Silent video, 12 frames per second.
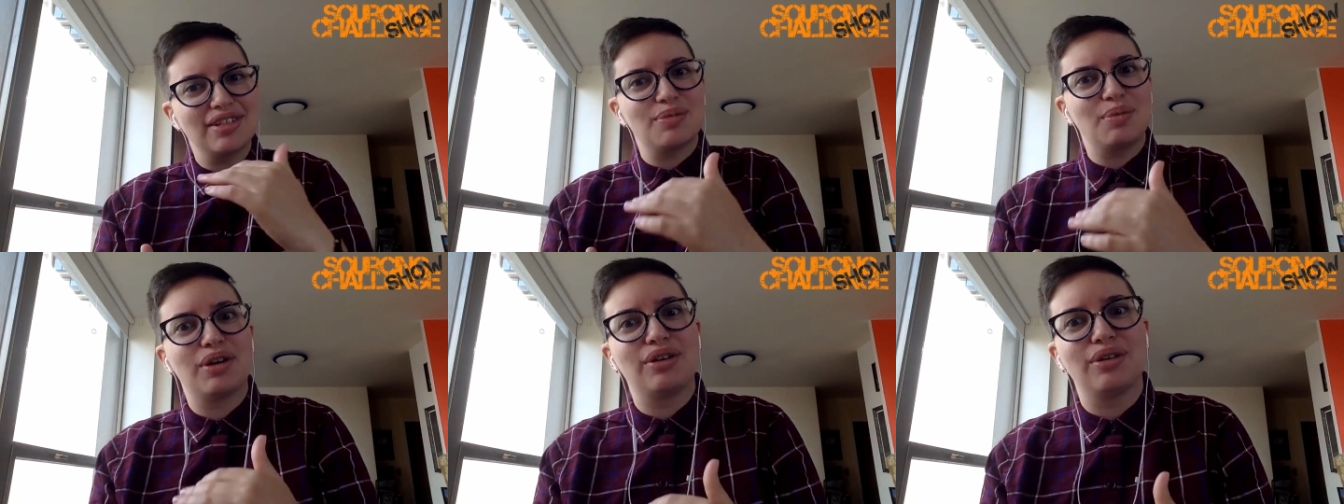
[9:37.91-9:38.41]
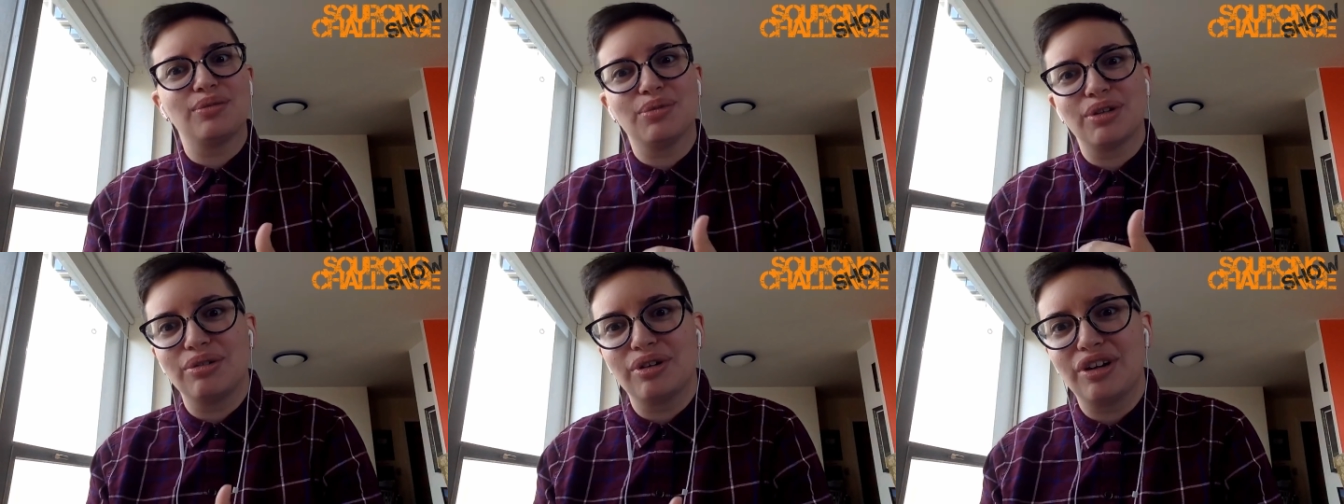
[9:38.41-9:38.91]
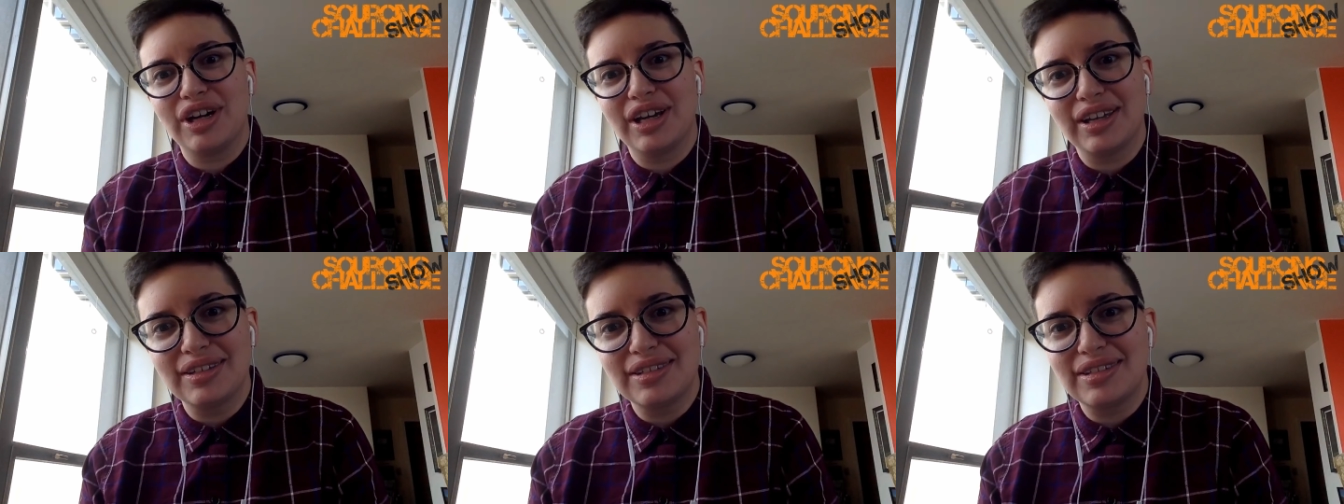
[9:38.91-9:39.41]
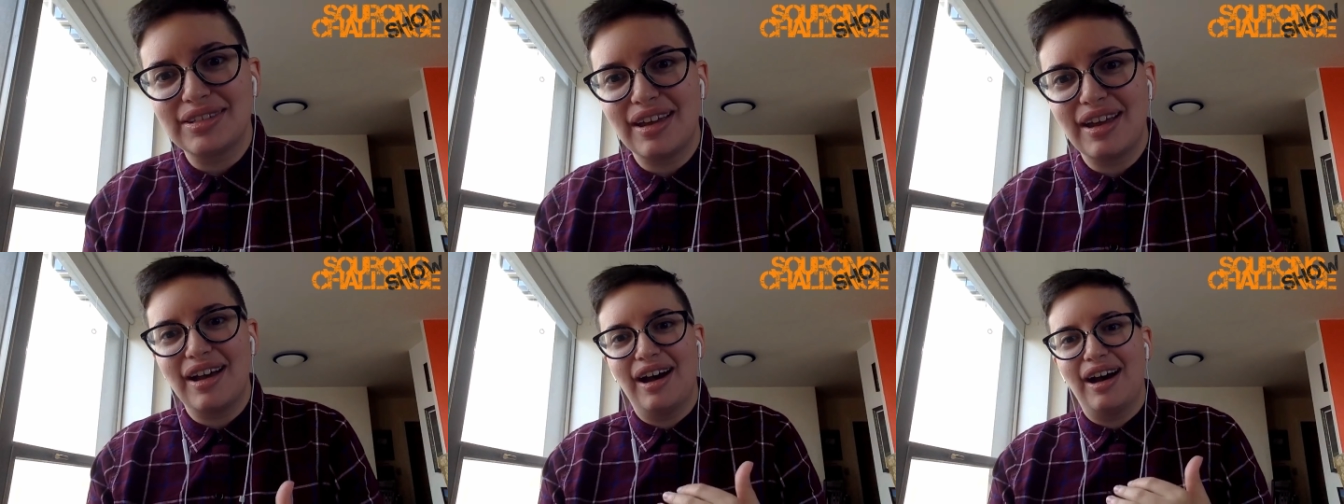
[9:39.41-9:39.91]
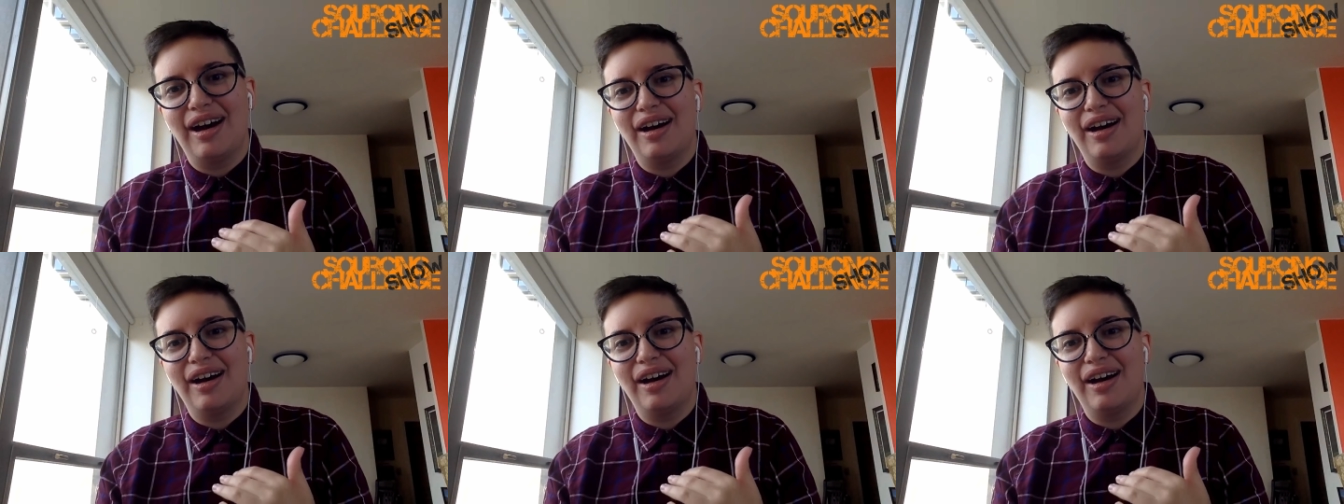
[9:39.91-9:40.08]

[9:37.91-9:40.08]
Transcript: this is what a good recruiter is.